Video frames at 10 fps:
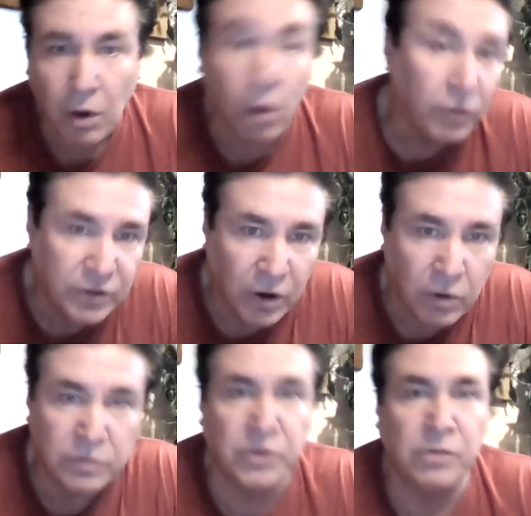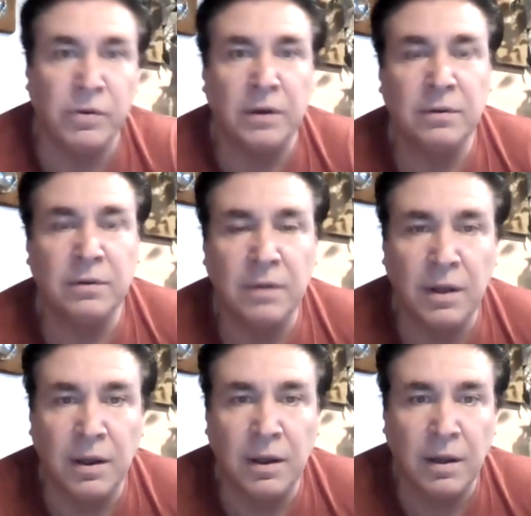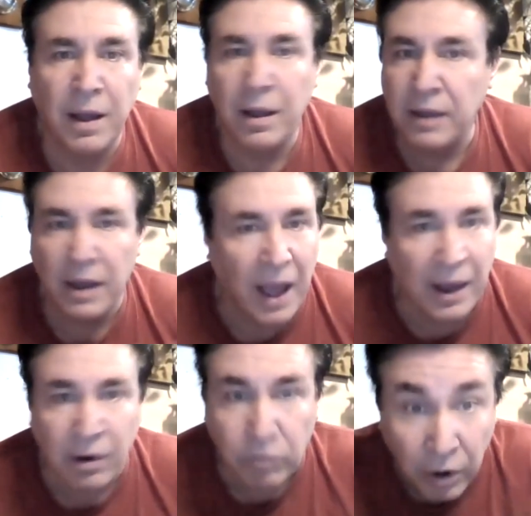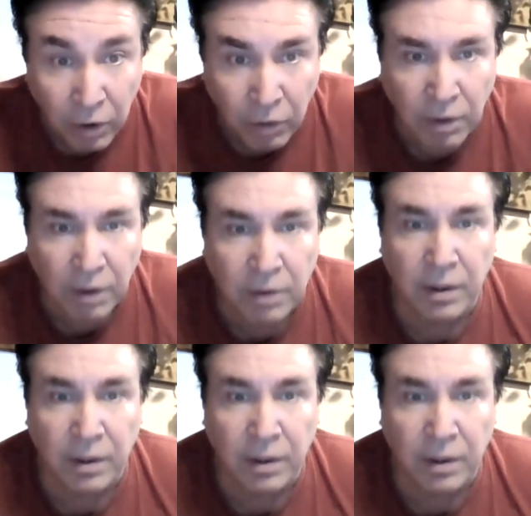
overtone to it. Again, I don't know.